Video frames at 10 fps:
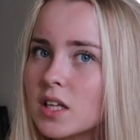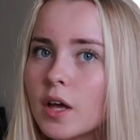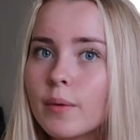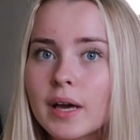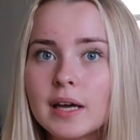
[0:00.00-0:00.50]

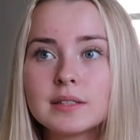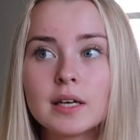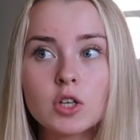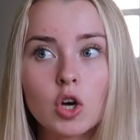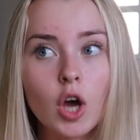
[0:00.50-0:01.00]
Loki
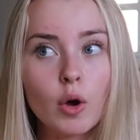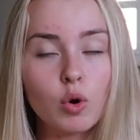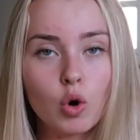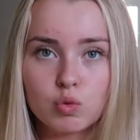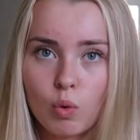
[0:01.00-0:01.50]
did go
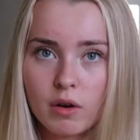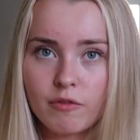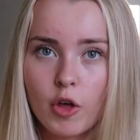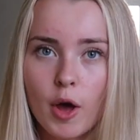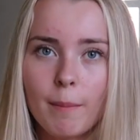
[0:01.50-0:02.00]
good, one
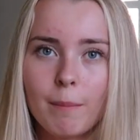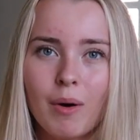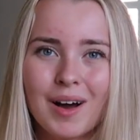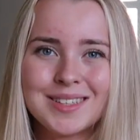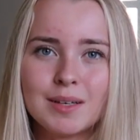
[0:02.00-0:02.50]
of them,
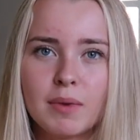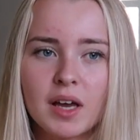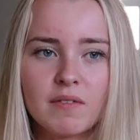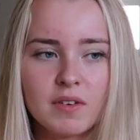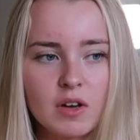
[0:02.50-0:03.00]
but I didn't
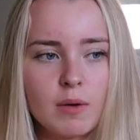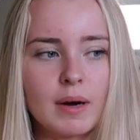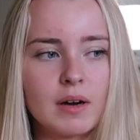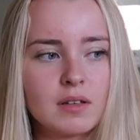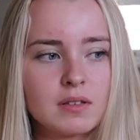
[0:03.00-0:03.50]
make a video
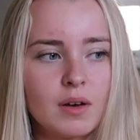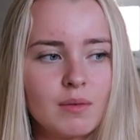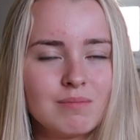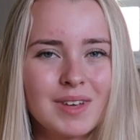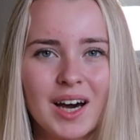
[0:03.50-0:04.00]
about it,
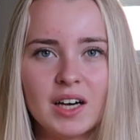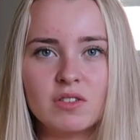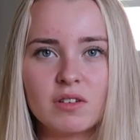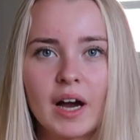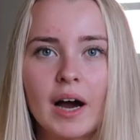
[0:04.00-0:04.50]
so kind
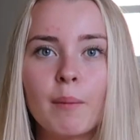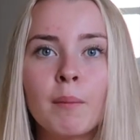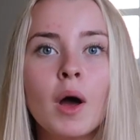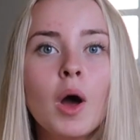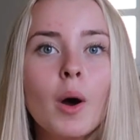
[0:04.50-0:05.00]
of don't
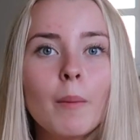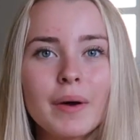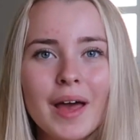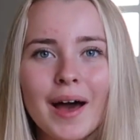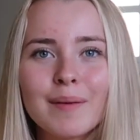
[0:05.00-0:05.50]
count.
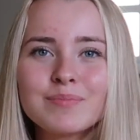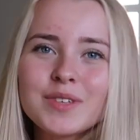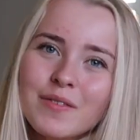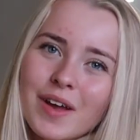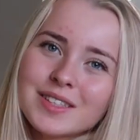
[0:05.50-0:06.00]
But yeah,
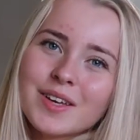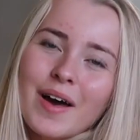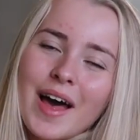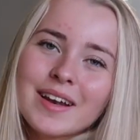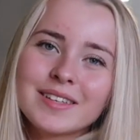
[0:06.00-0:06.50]
don't forget to go
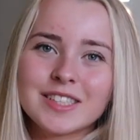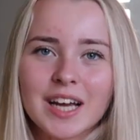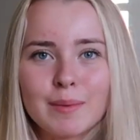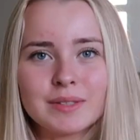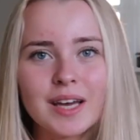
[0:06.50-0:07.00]
ahead and
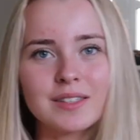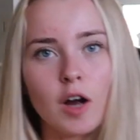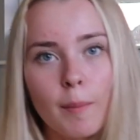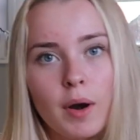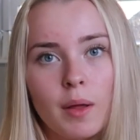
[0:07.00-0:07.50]
check out my
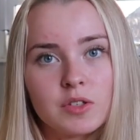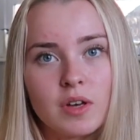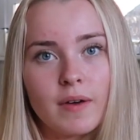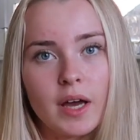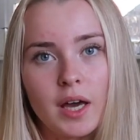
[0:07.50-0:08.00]
TikTok, I'll put it on the
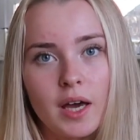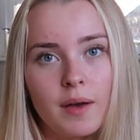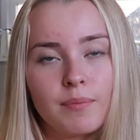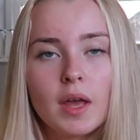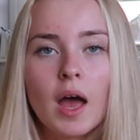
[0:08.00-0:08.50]
screen right
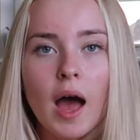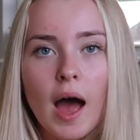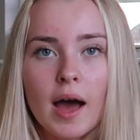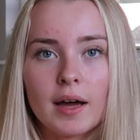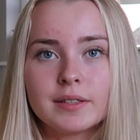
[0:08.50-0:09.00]
here.
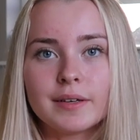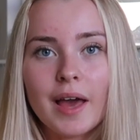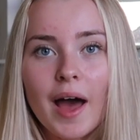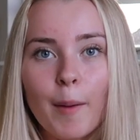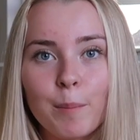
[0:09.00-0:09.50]
And
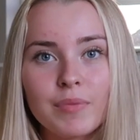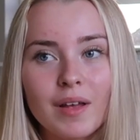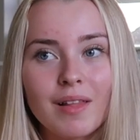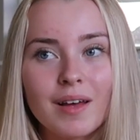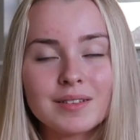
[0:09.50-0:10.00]
yeah,
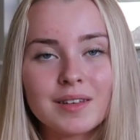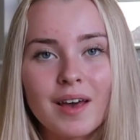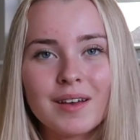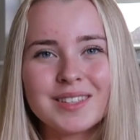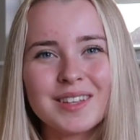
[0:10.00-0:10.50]
let's
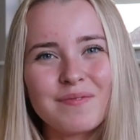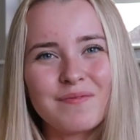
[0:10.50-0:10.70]
get into the